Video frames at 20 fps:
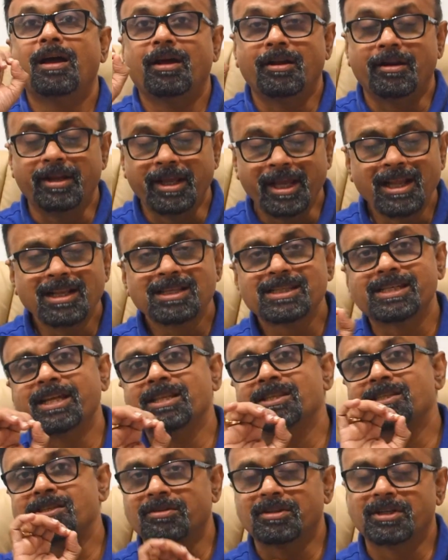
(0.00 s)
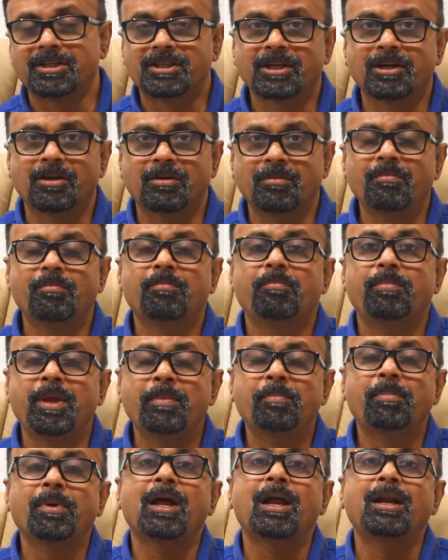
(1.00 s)
real sense of the term,
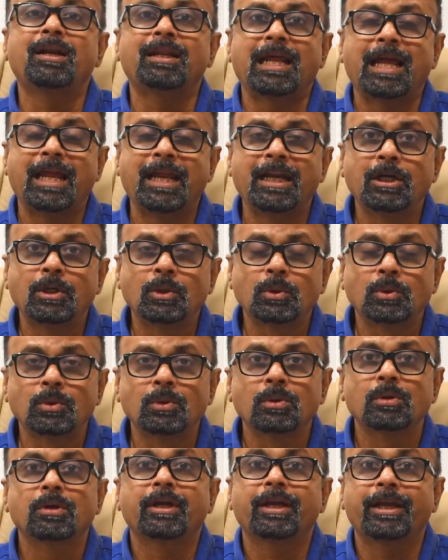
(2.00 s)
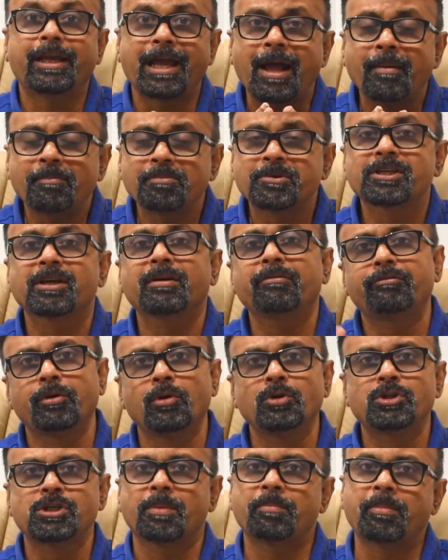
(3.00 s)
people are trying to capture
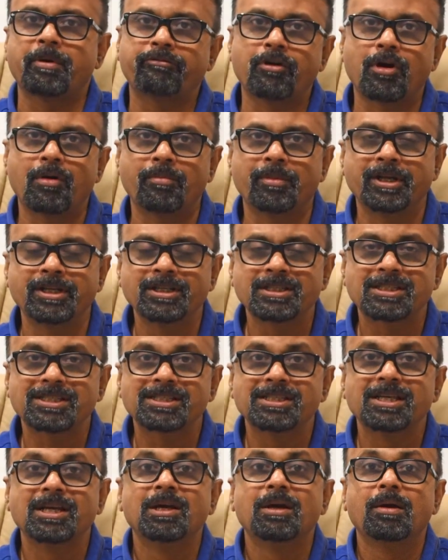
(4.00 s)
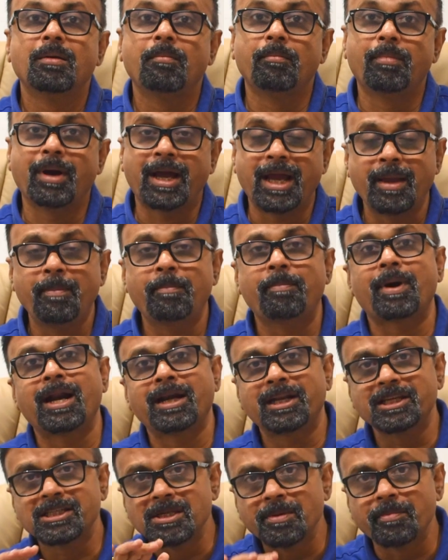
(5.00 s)
future performance by
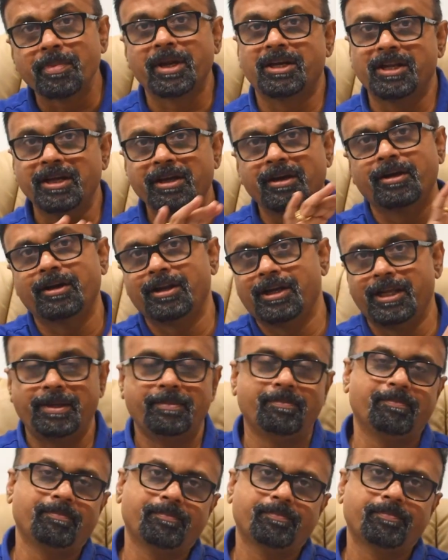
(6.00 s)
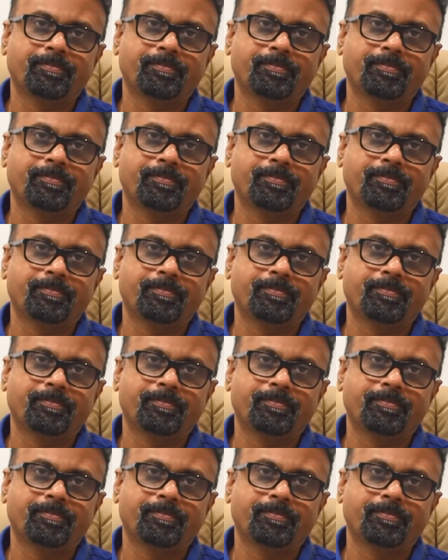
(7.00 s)
participating early.